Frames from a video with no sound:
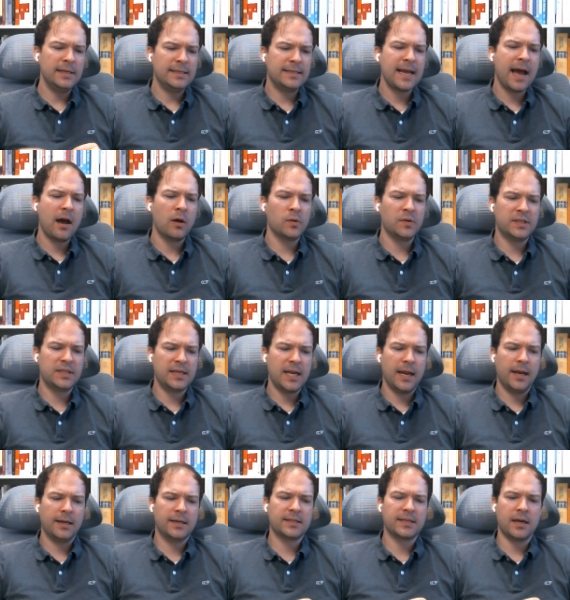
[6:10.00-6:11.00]
Downs
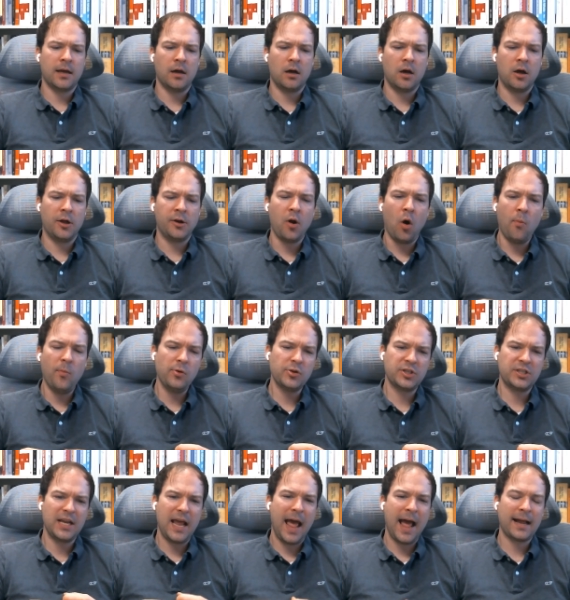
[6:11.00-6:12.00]
takes an
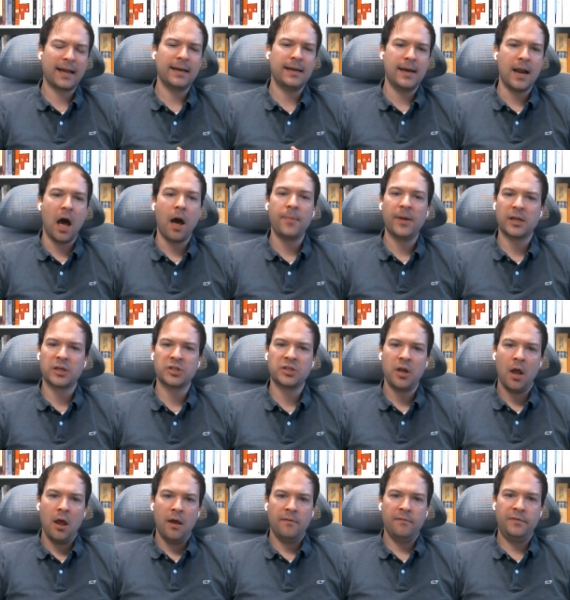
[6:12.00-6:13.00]
almost economics
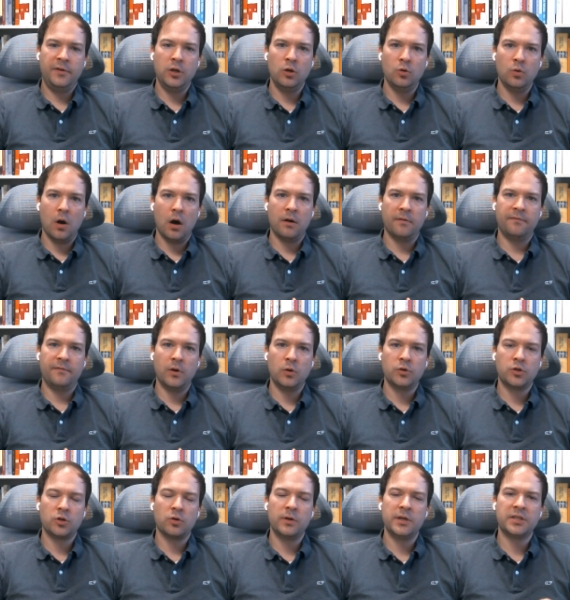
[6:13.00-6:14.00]
view of vote
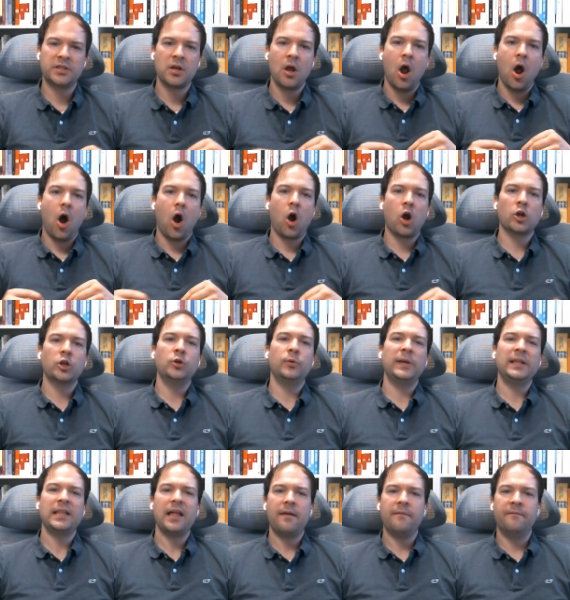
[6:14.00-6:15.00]
choice,
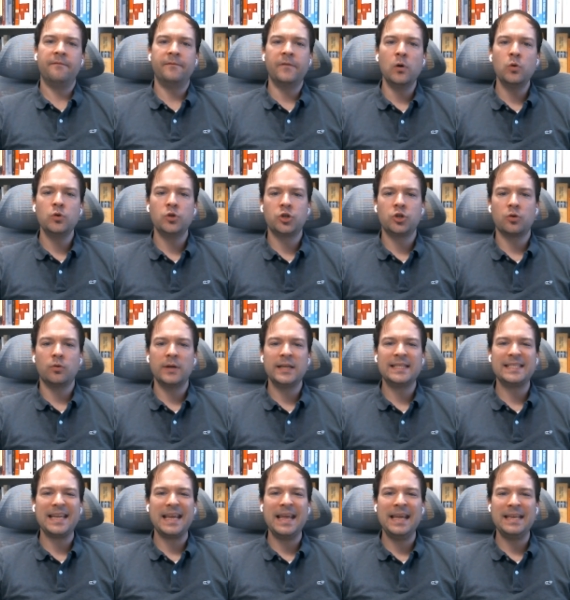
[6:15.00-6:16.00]
arguing that vote
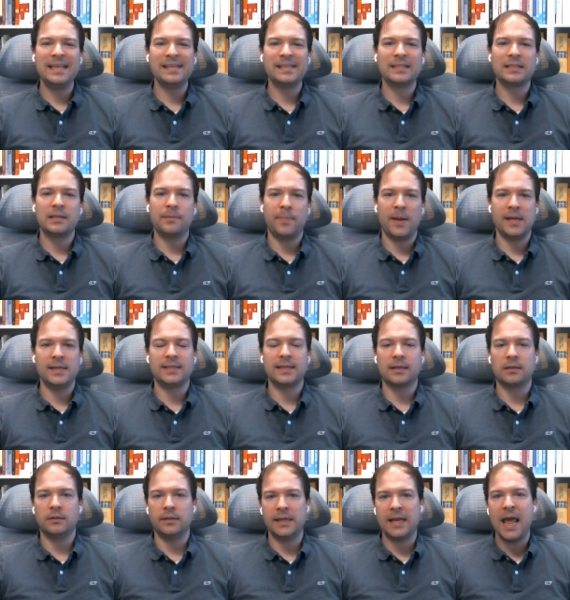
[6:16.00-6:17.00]
choice is
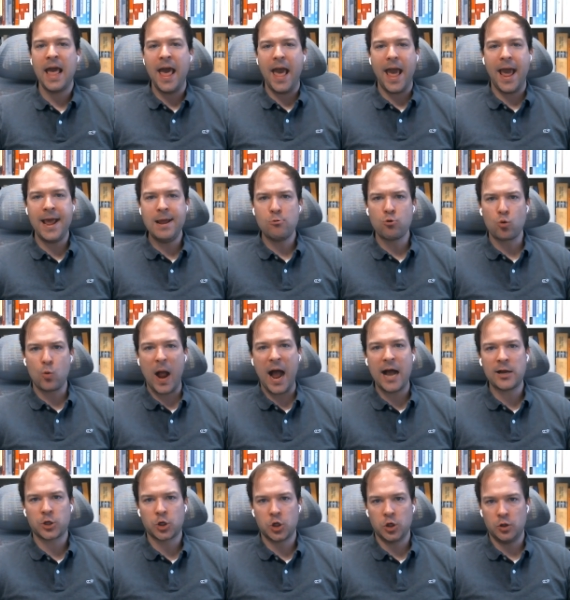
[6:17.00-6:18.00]
basically a
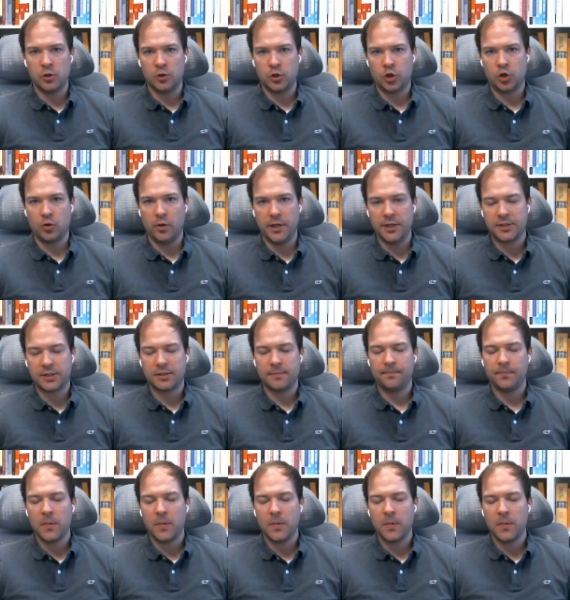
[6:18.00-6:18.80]
rational choice.